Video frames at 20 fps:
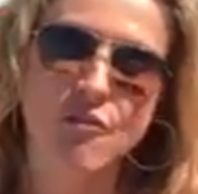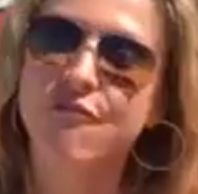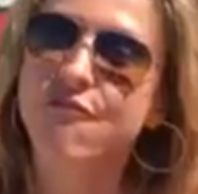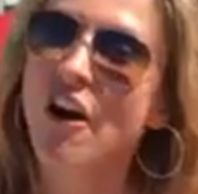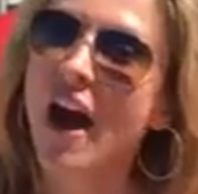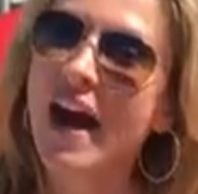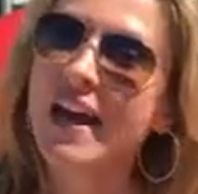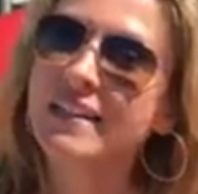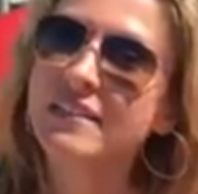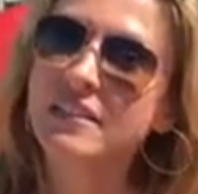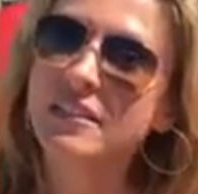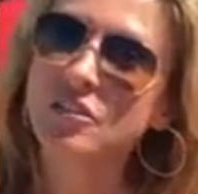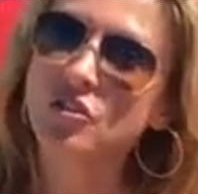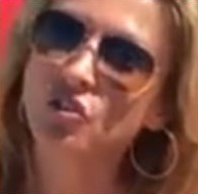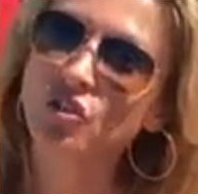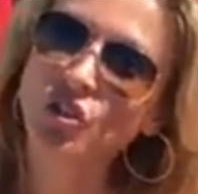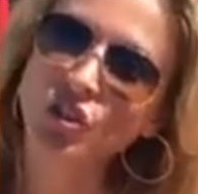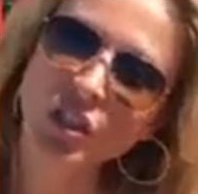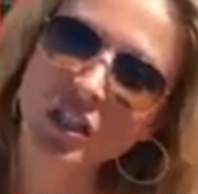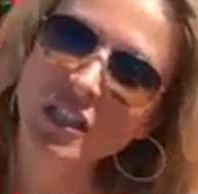Find
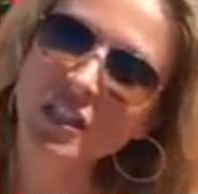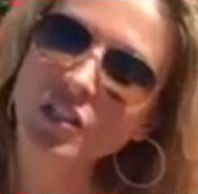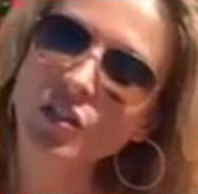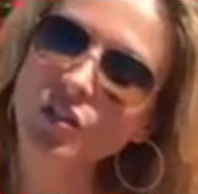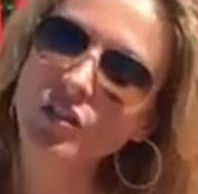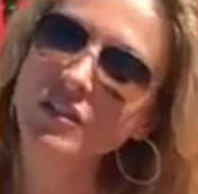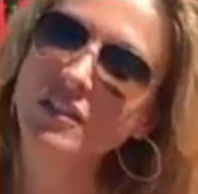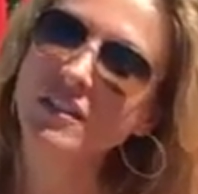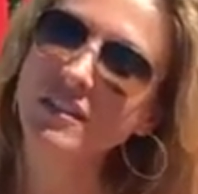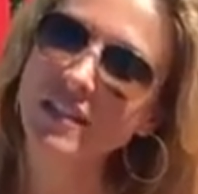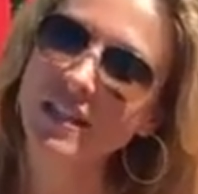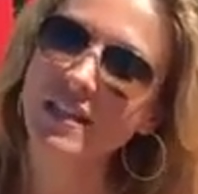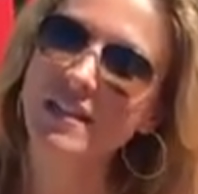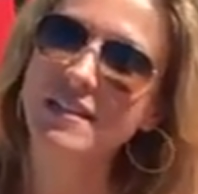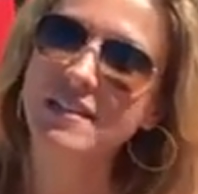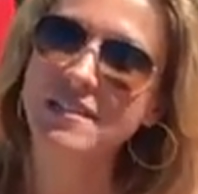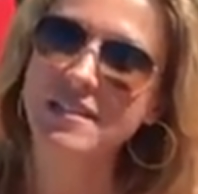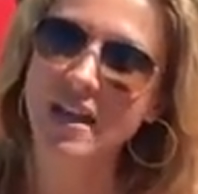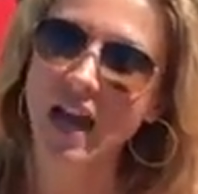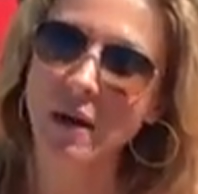three good
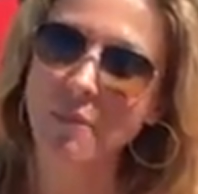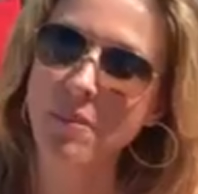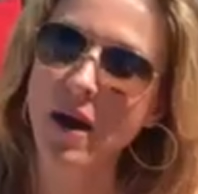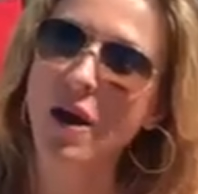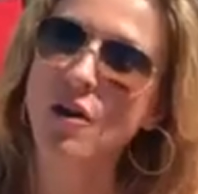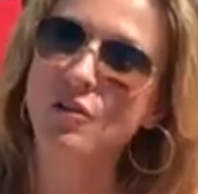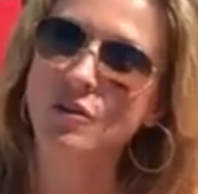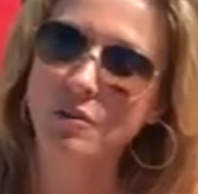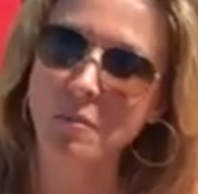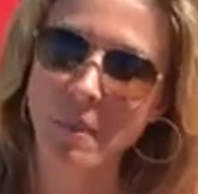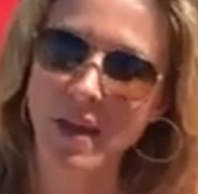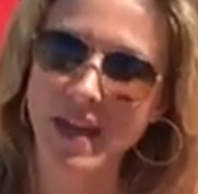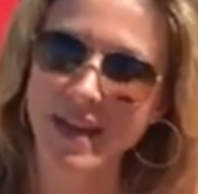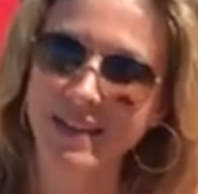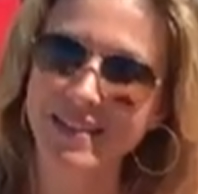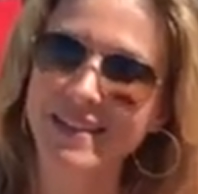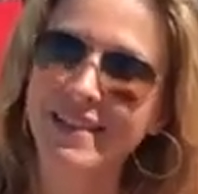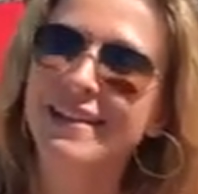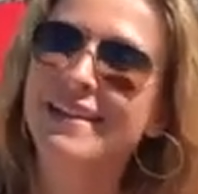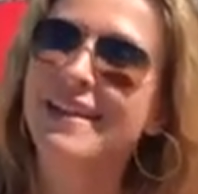things about
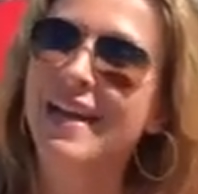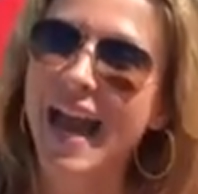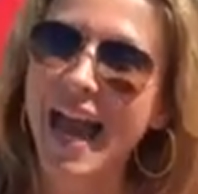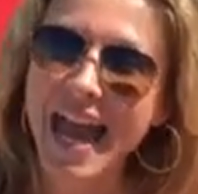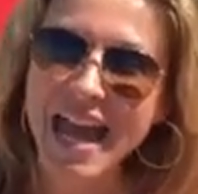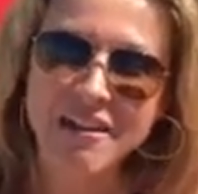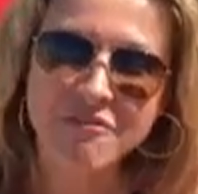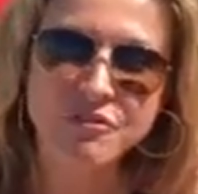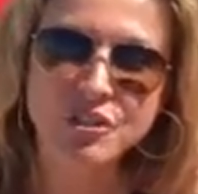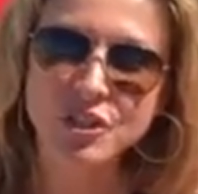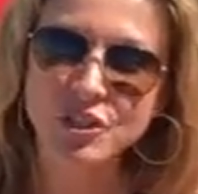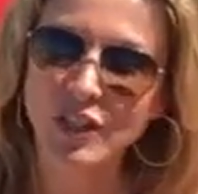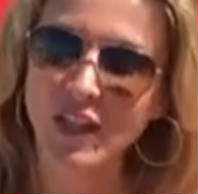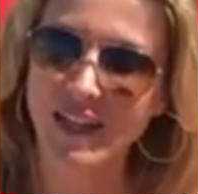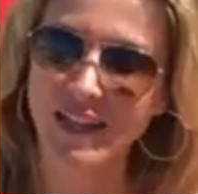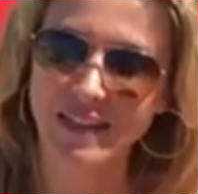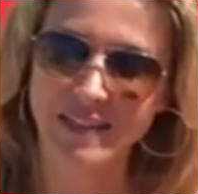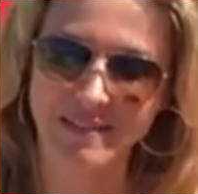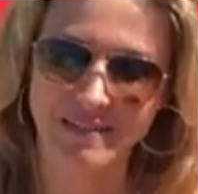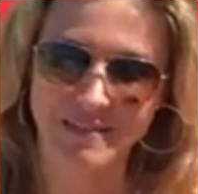men every
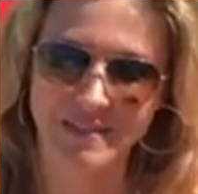day.